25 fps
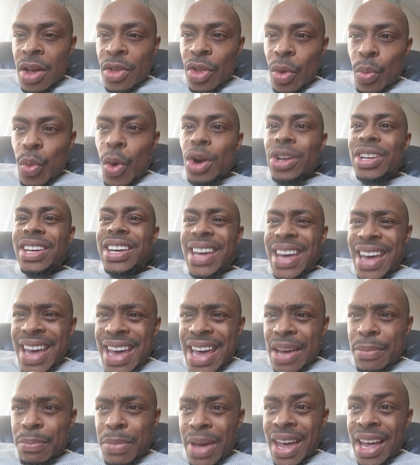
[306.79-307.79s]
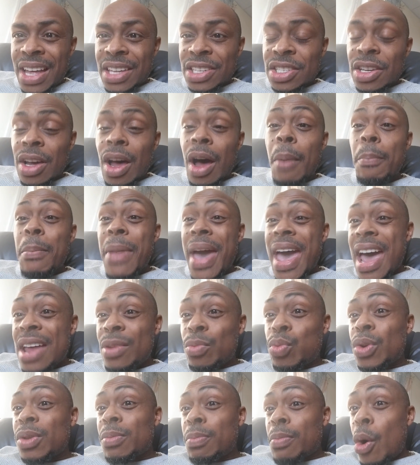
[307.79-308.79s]
The word king means a
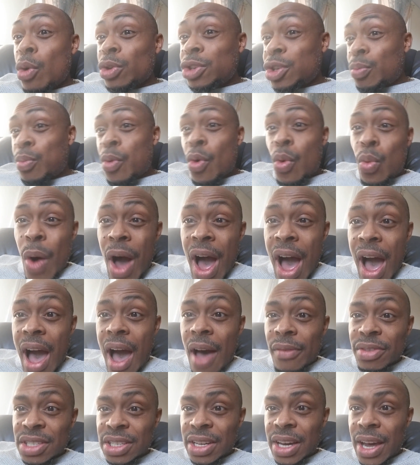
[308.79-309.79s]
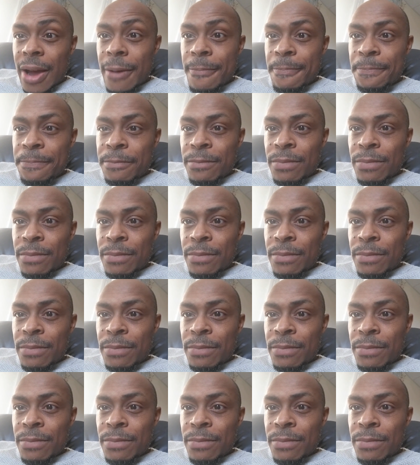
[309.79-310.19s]
man with multiple wives. Okay,